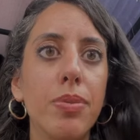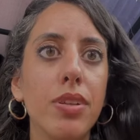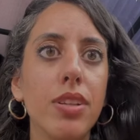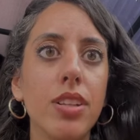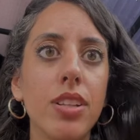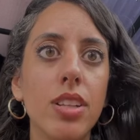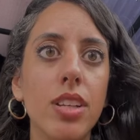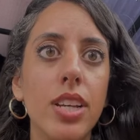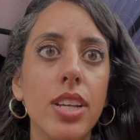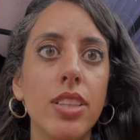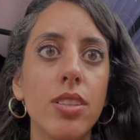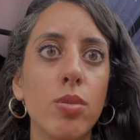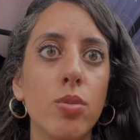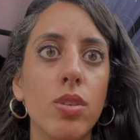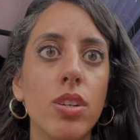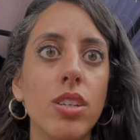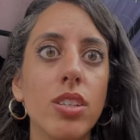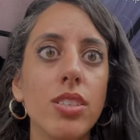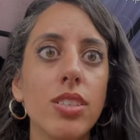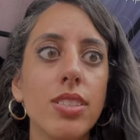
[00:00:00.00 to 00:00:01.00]
in the world.
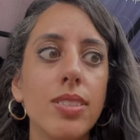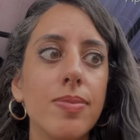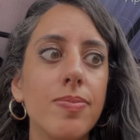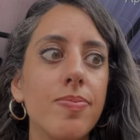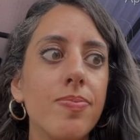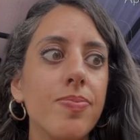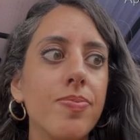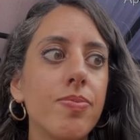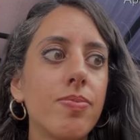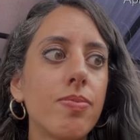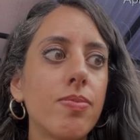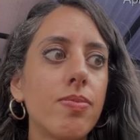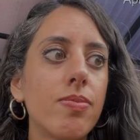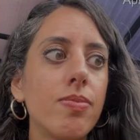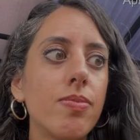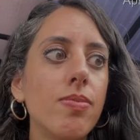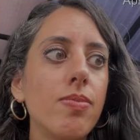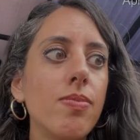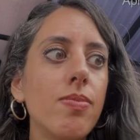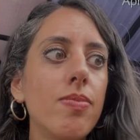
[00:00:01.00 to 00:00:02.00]

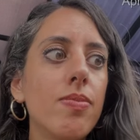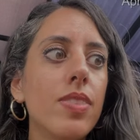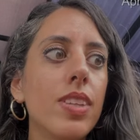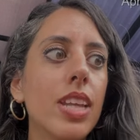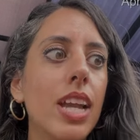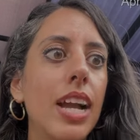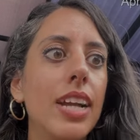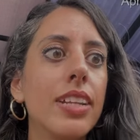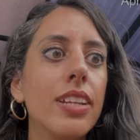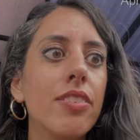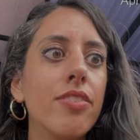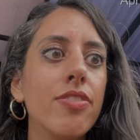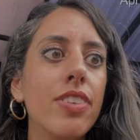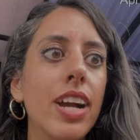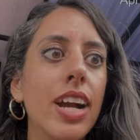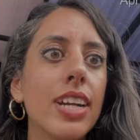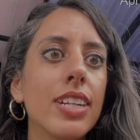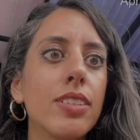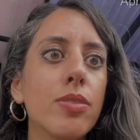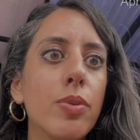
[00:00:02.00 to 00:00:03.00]
And in fact,
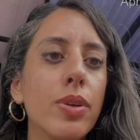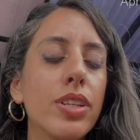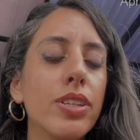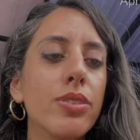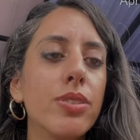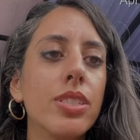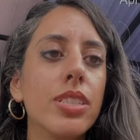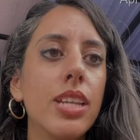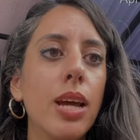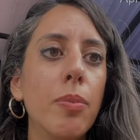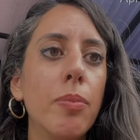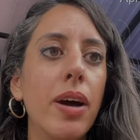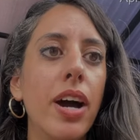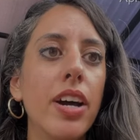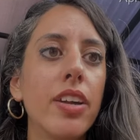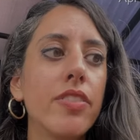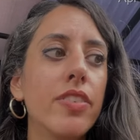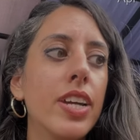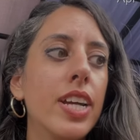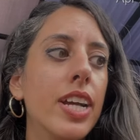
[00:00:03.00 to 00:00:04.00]
when you step out of it
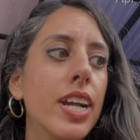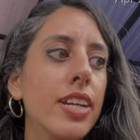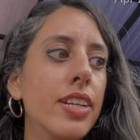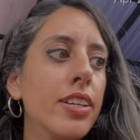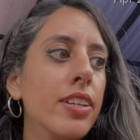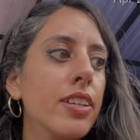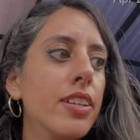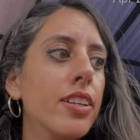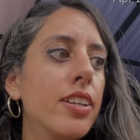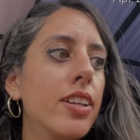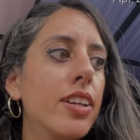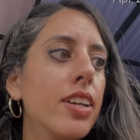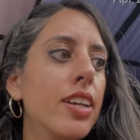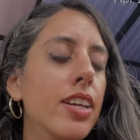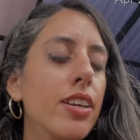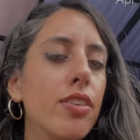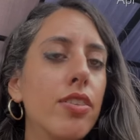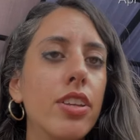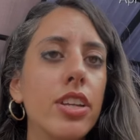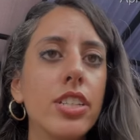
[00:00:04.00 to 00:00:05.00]
and you think
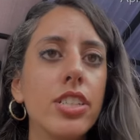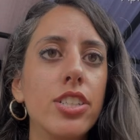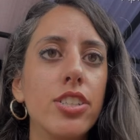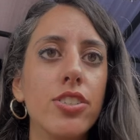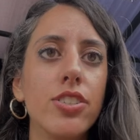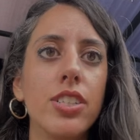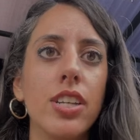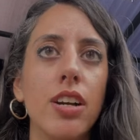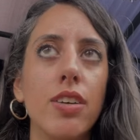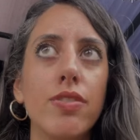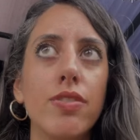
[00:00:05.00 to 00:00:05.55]
to yourself, like,